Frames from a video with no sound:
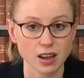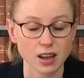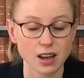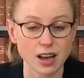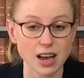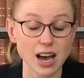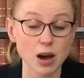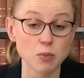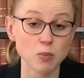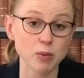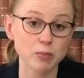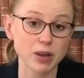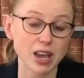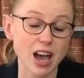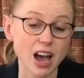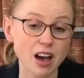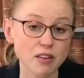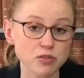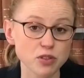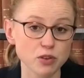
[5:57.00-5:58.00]
And when we
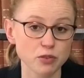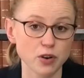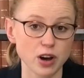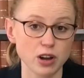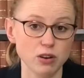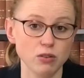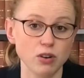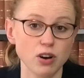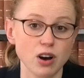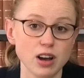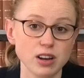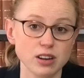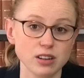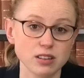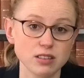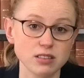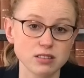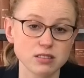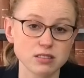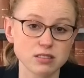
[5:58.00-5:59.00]
have the final
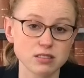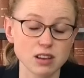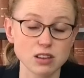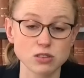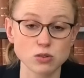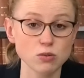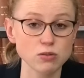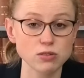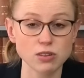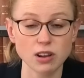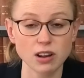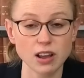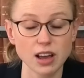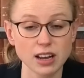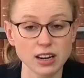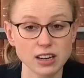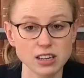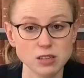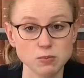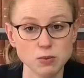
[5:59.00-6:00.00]
guidance, it's also
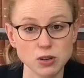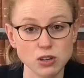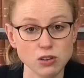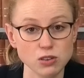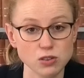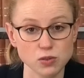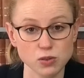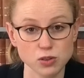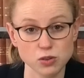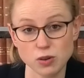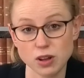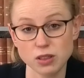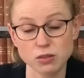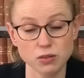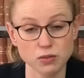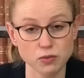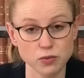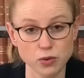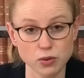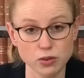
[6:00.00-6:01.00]
likely to be useful to other
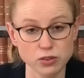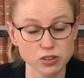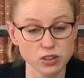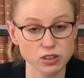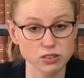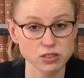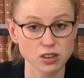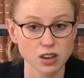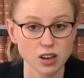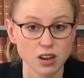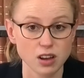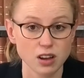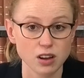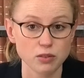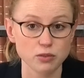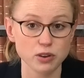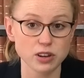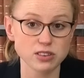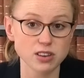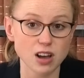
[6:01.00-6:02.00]
enforcers,
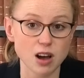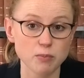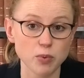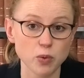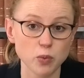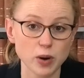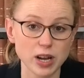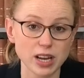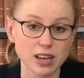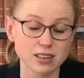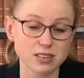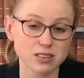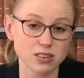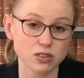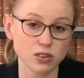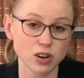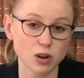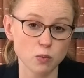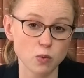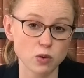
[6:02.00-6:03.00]
for example, when
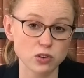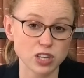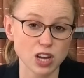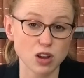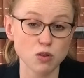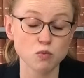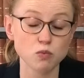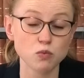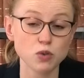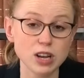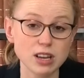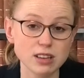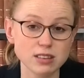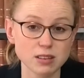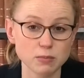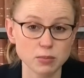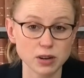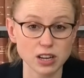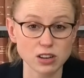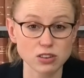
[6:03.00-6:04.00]
considering what a
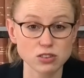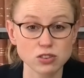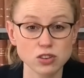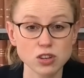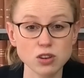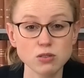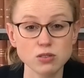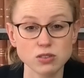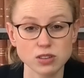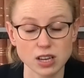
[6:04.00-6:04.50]
reasonable excuse